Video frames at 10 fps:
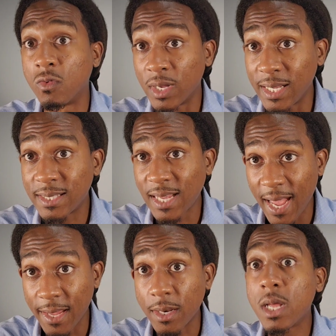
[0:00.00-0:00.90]
really
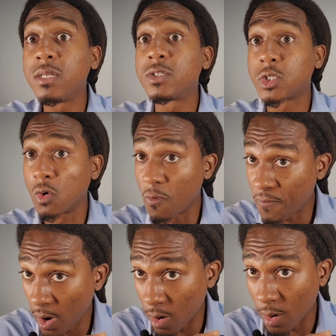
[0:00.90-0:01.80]
tight so
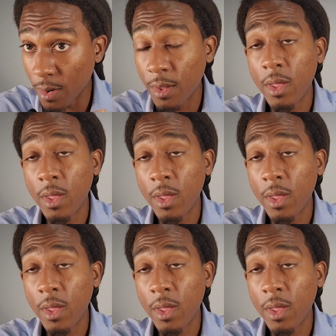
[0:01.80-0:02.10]
far.